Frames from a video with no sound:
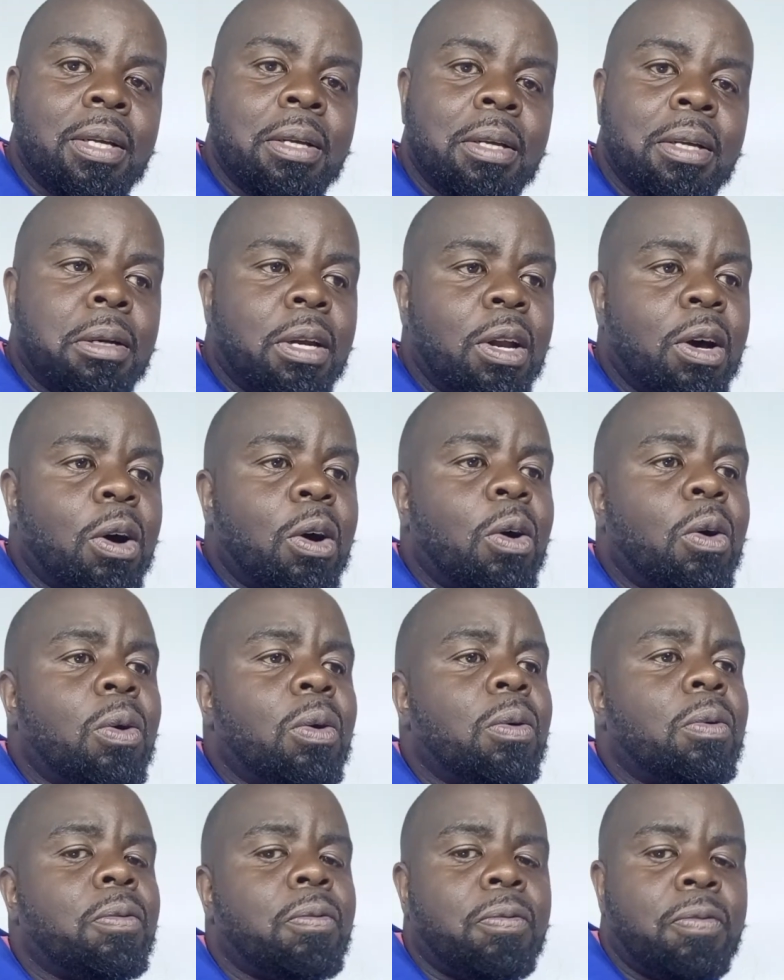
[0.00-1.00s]

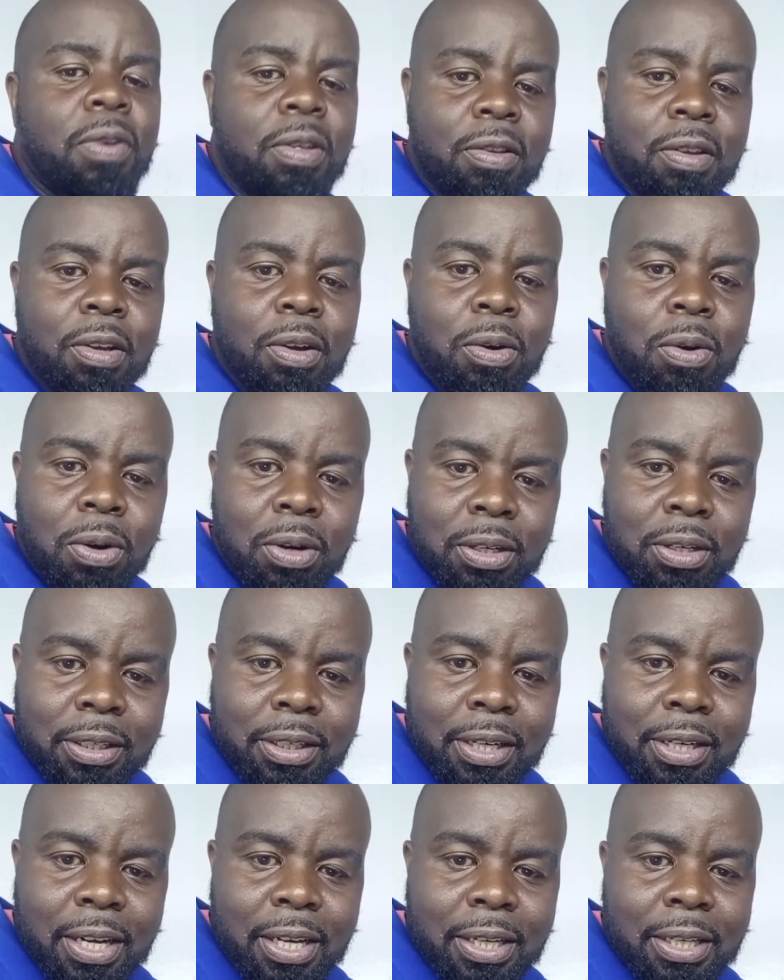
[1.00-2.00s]
Now, physical
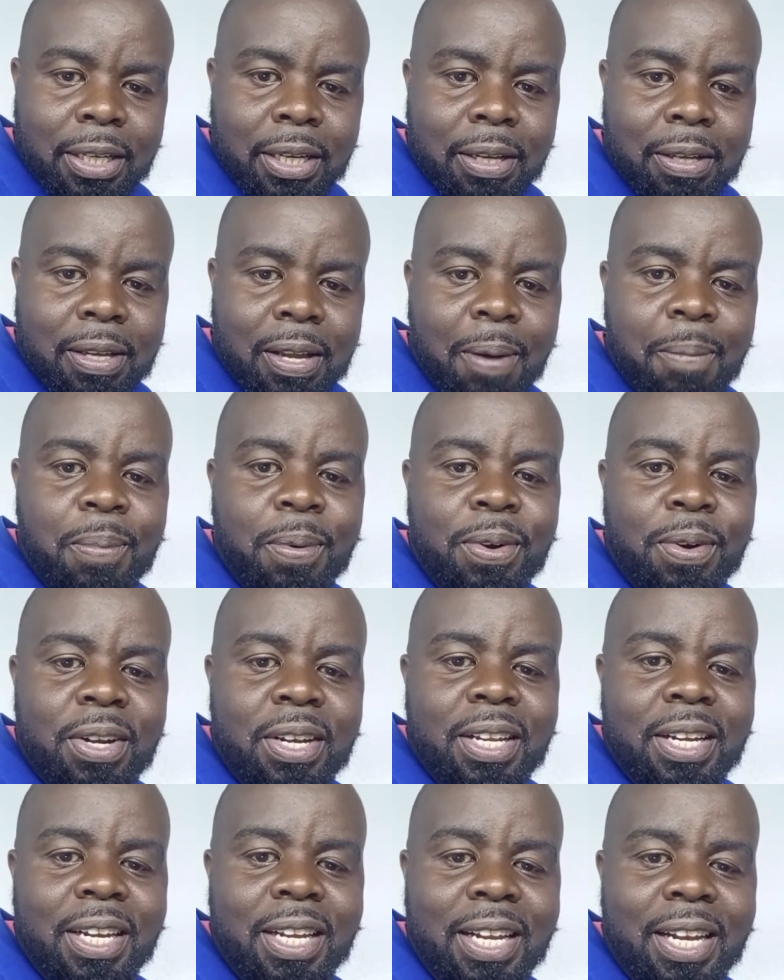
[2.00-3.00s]
stress, somebody
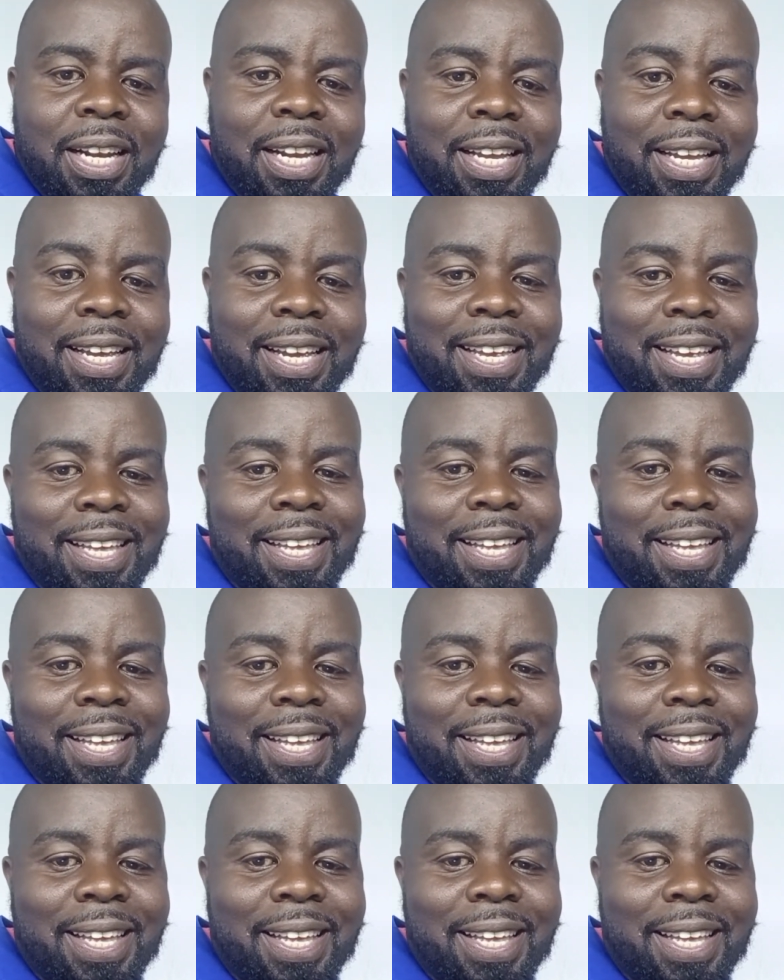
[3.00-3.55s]
really is